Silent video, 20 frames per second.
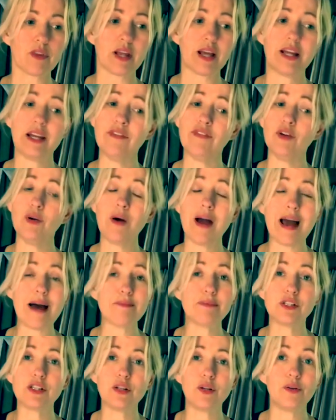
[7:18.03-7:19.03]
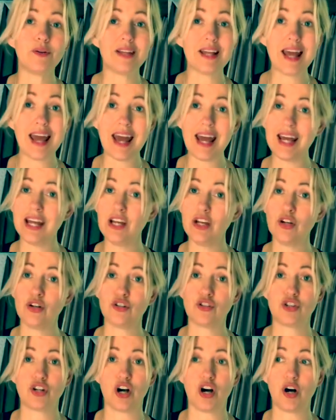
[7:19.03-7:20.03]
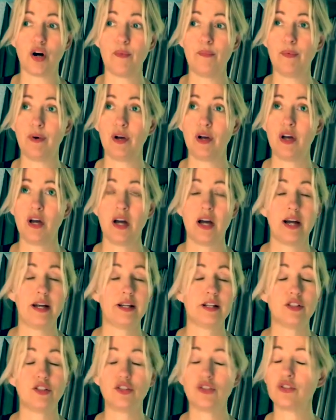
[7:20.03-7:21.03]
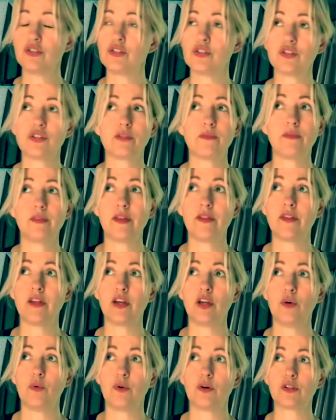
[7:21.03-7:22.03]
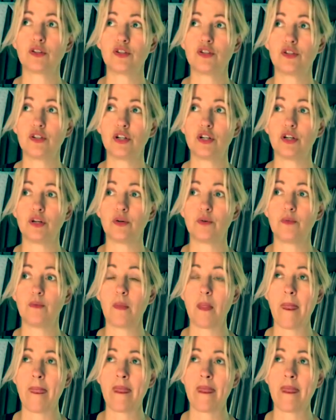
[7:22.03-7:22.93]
And if you absolutely hate your job and it's just not something that you want to do,